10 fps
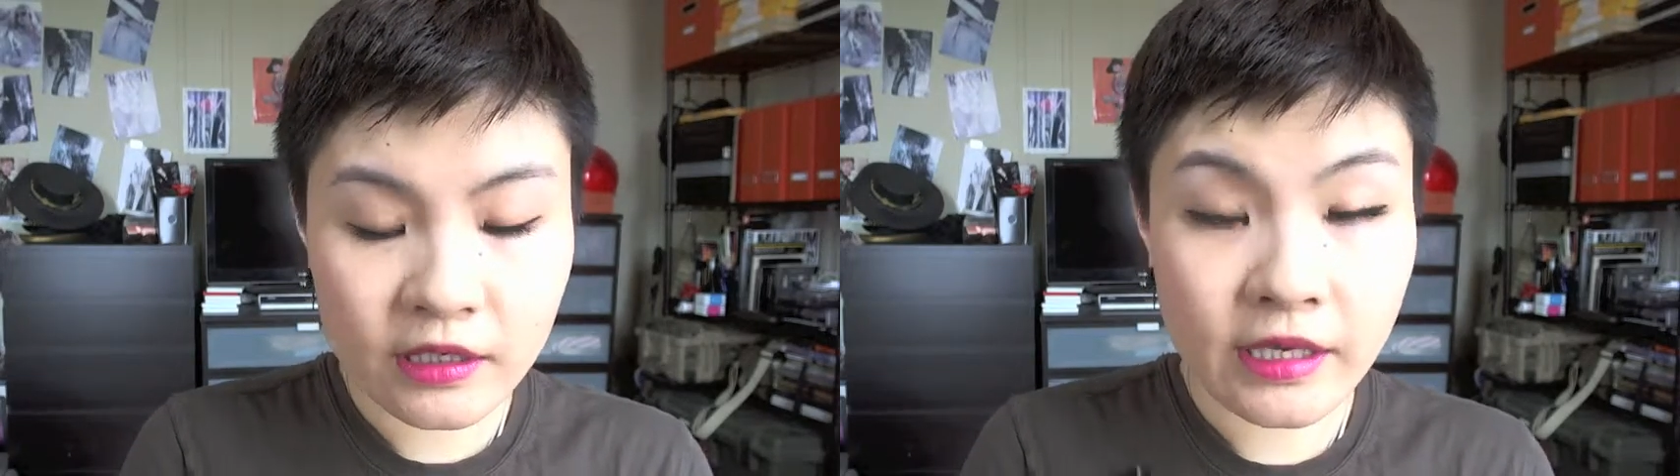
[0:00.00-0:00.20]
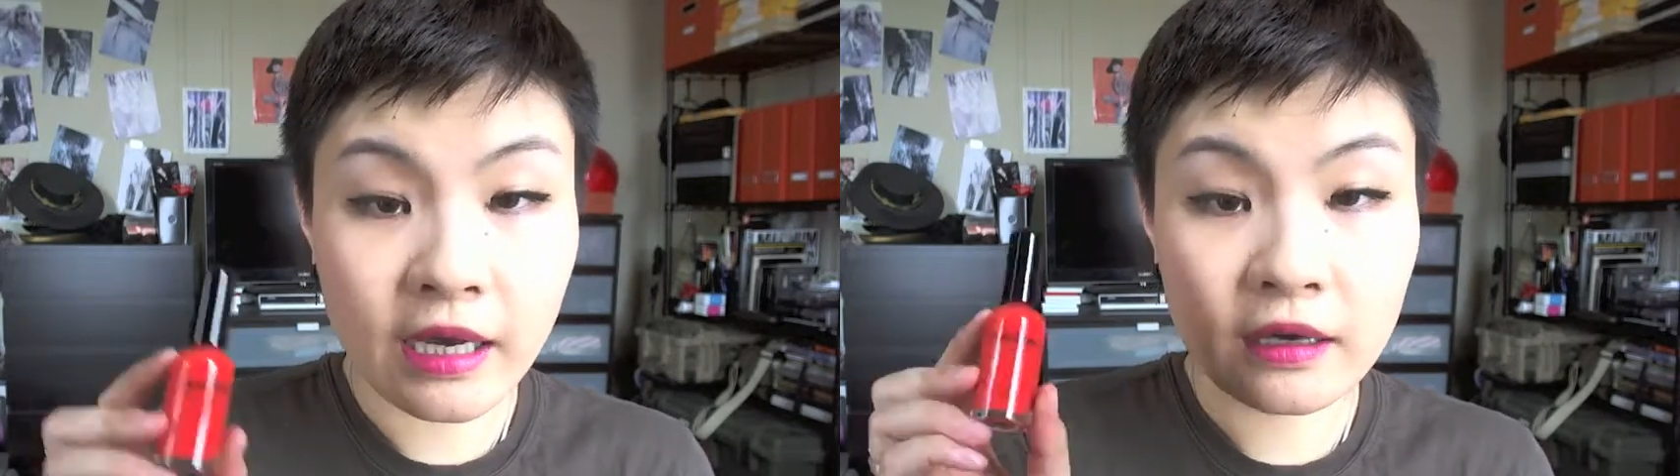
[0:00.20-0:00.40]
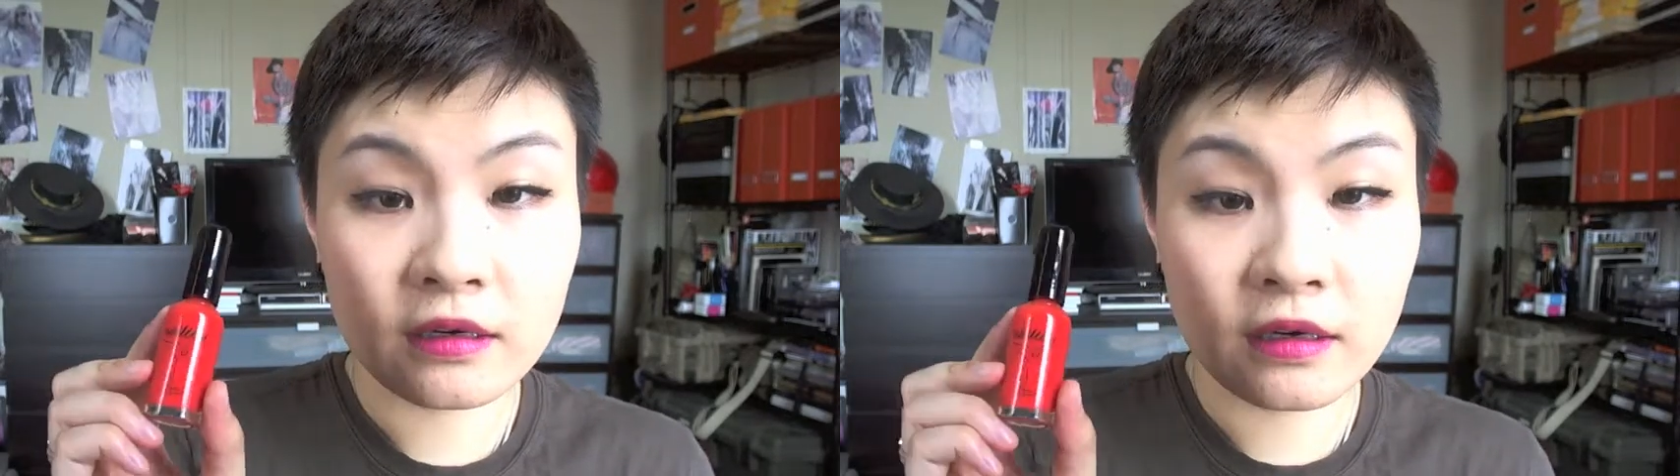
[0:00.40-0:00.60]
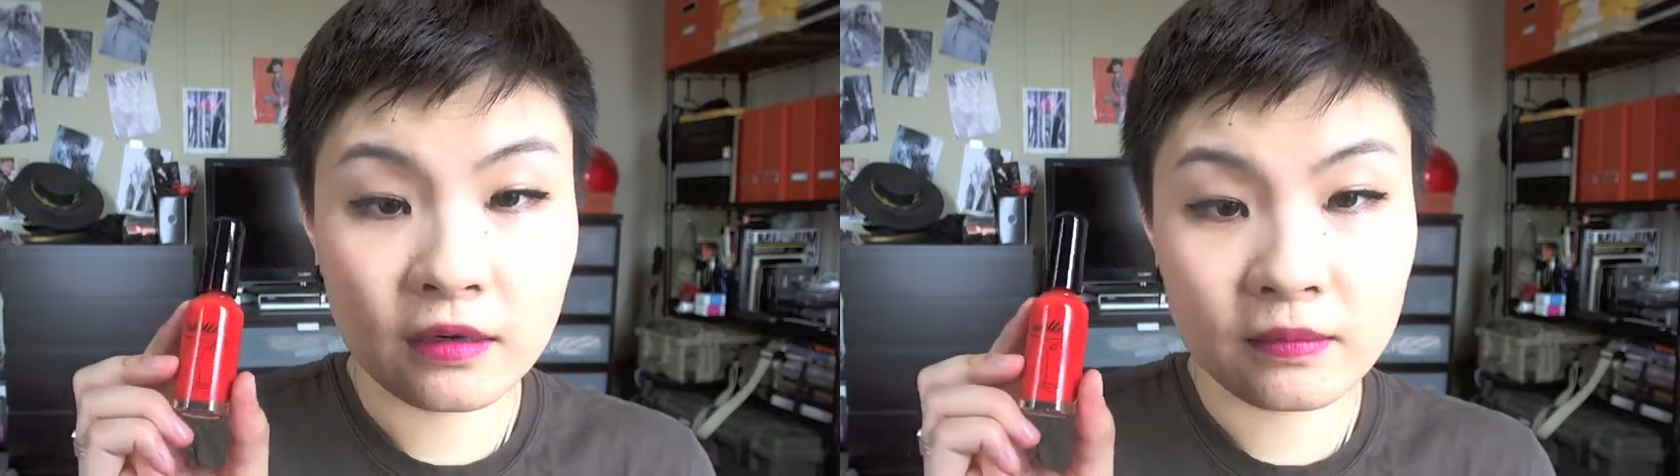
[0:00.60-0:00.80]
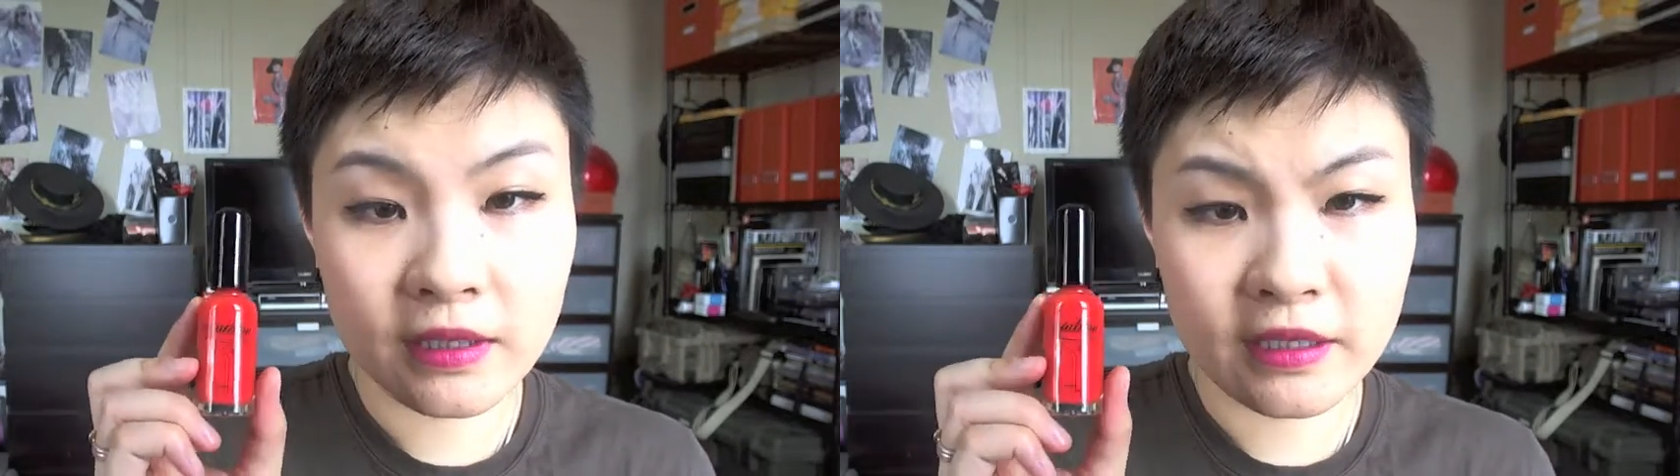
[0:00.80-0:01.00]
yeah,
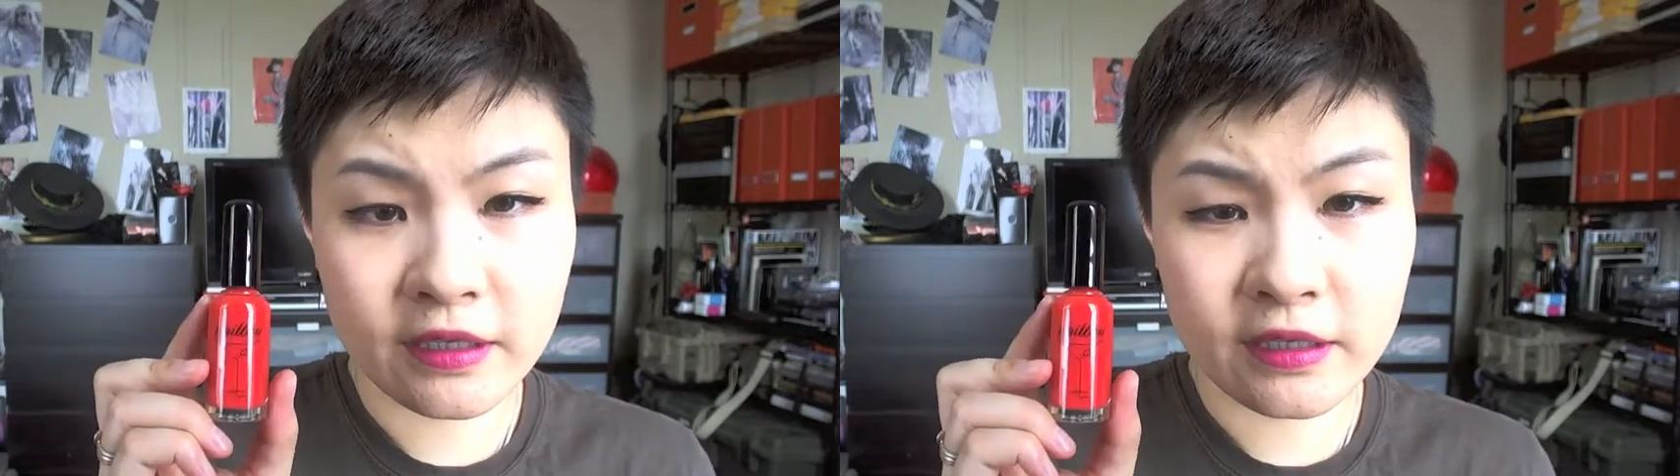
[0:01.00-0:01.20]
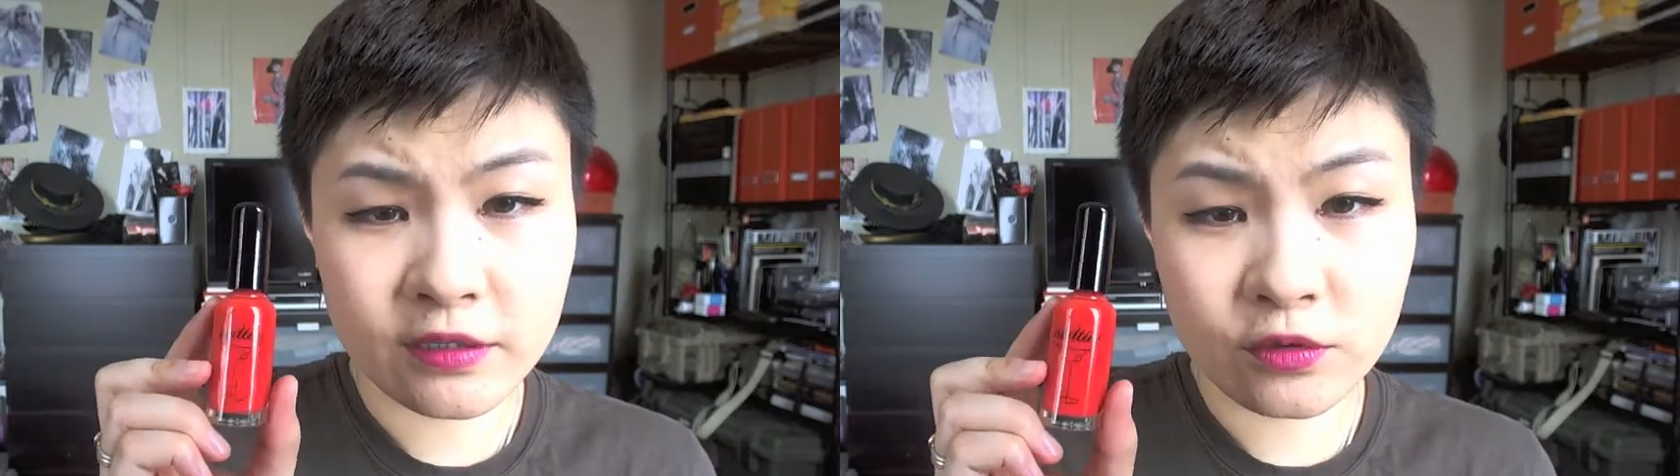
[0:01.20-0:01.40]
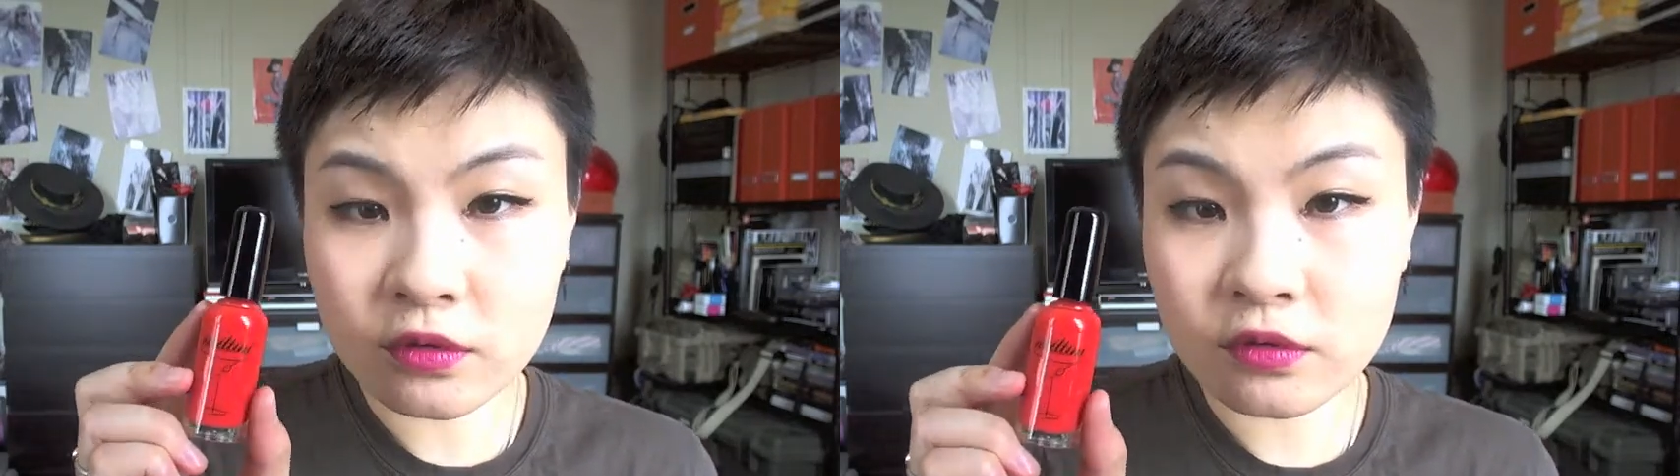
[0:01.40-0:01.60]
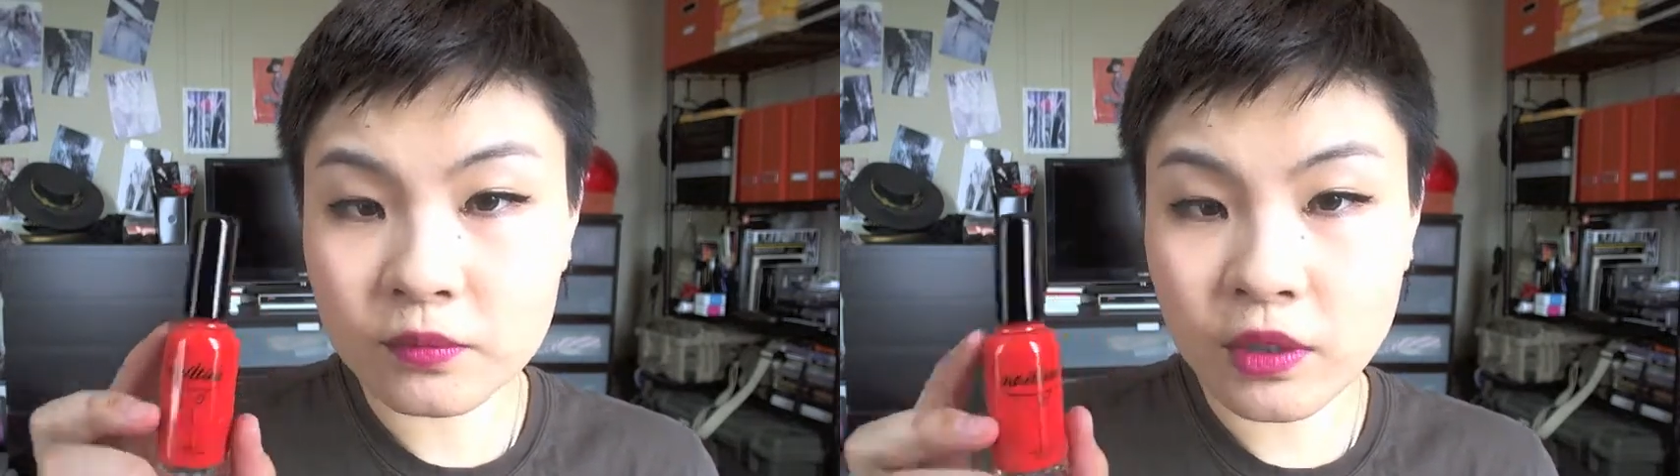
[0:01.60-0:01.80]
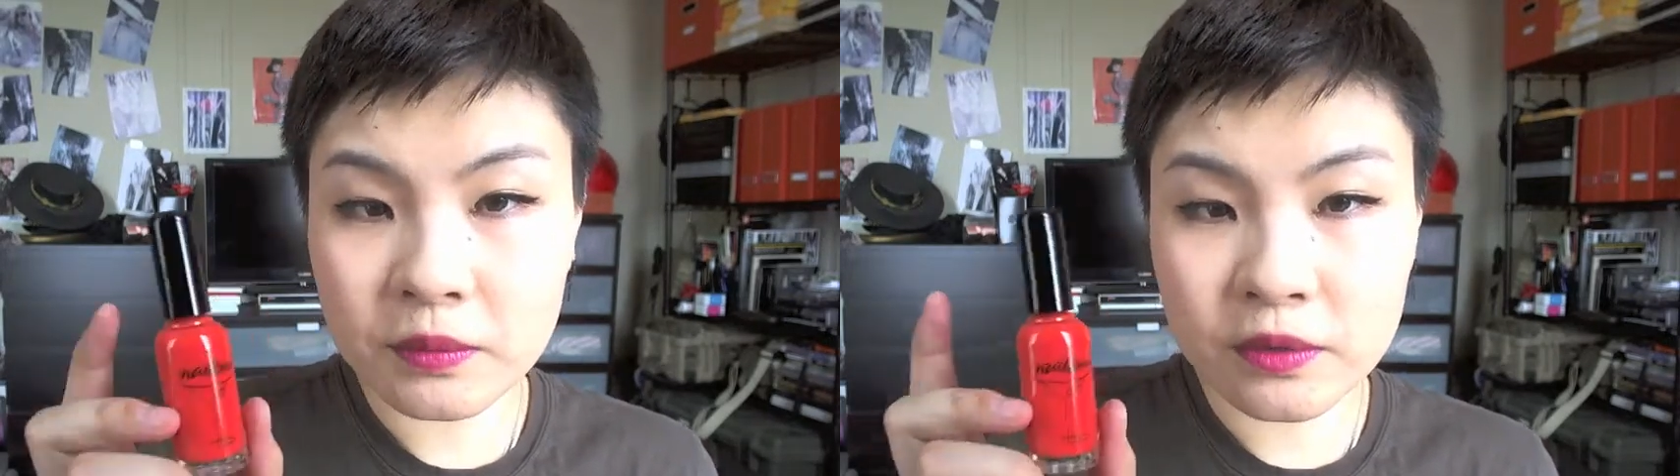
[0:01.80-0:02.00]
um, I think this will
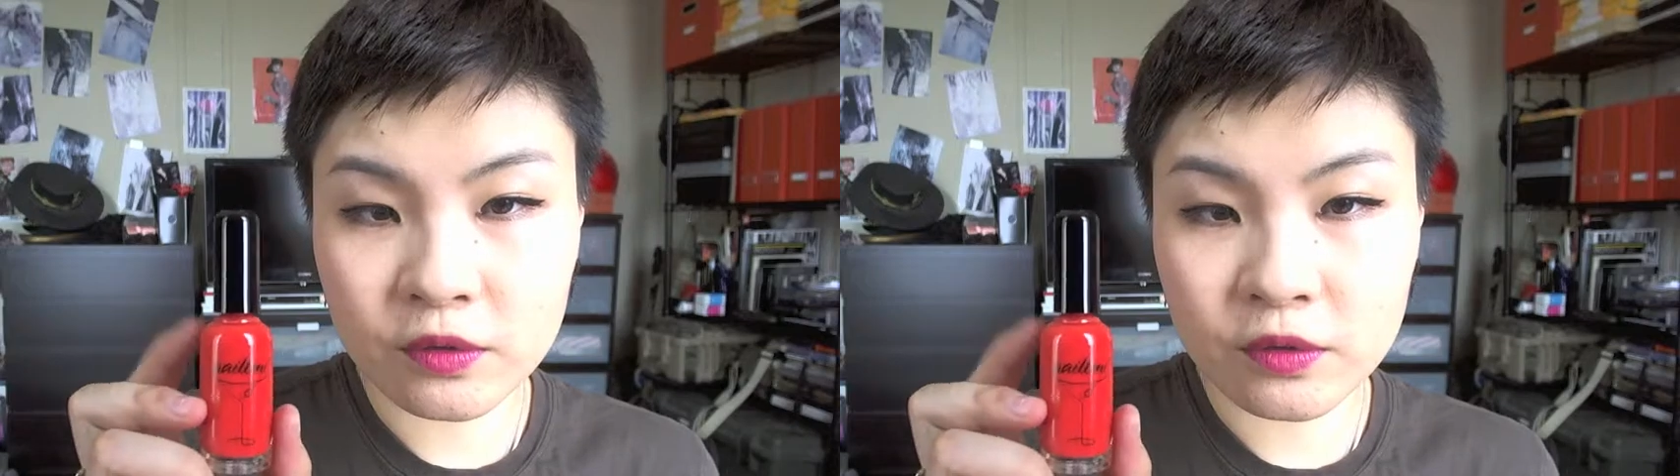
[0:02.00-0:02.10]
probably